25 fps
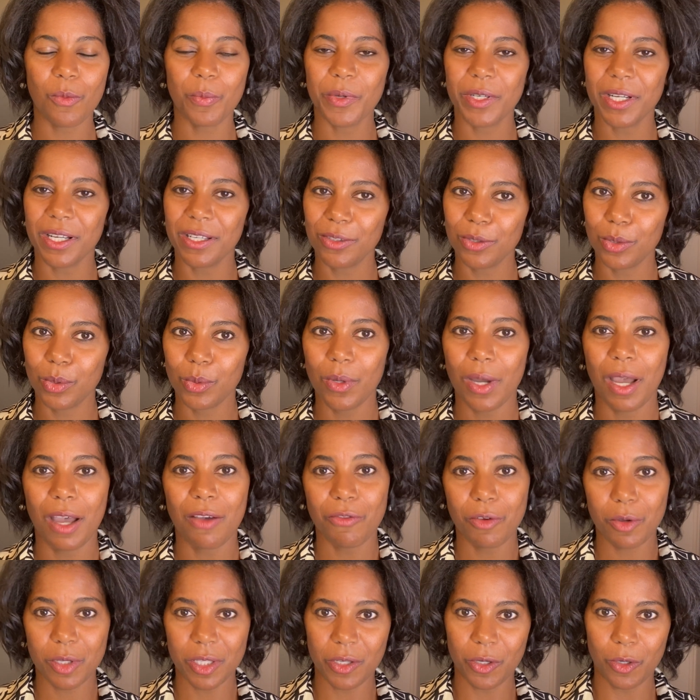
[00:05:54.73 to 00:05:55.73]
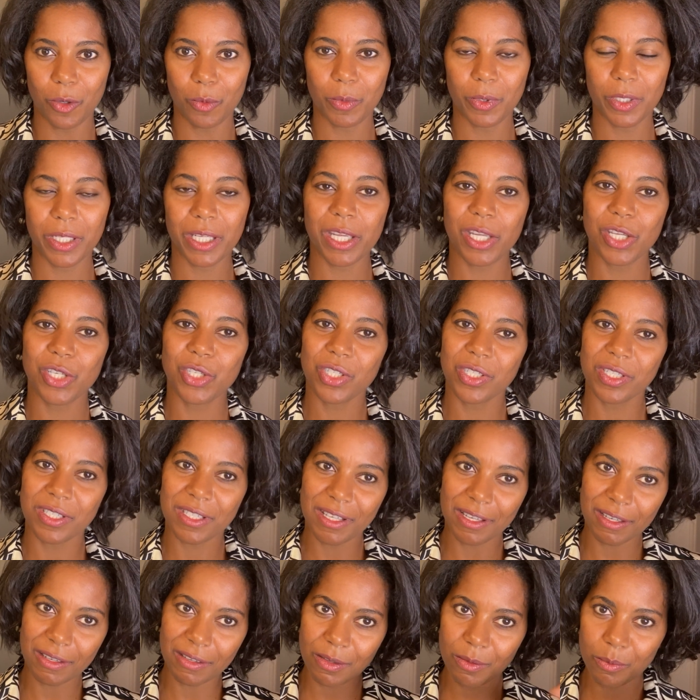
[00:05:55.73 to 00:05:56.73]
but I do have other obligations
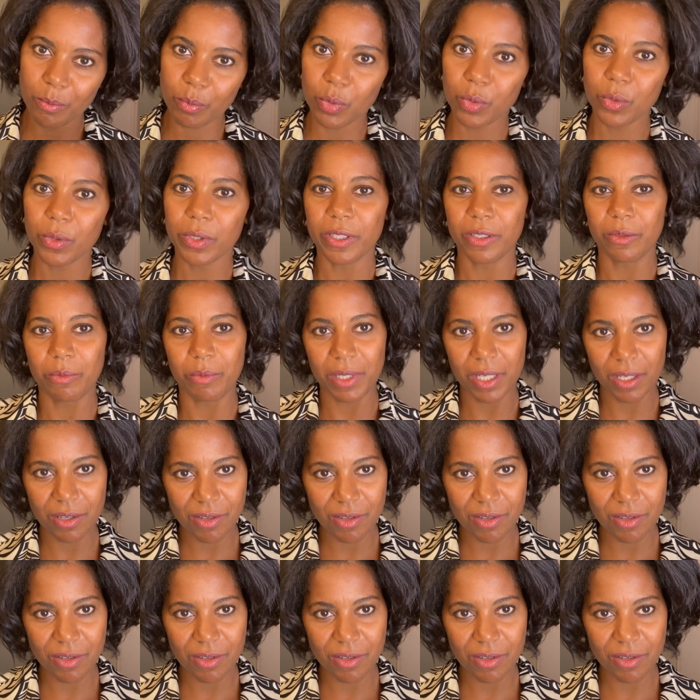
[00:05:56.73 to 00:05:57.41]
that keep pulling me.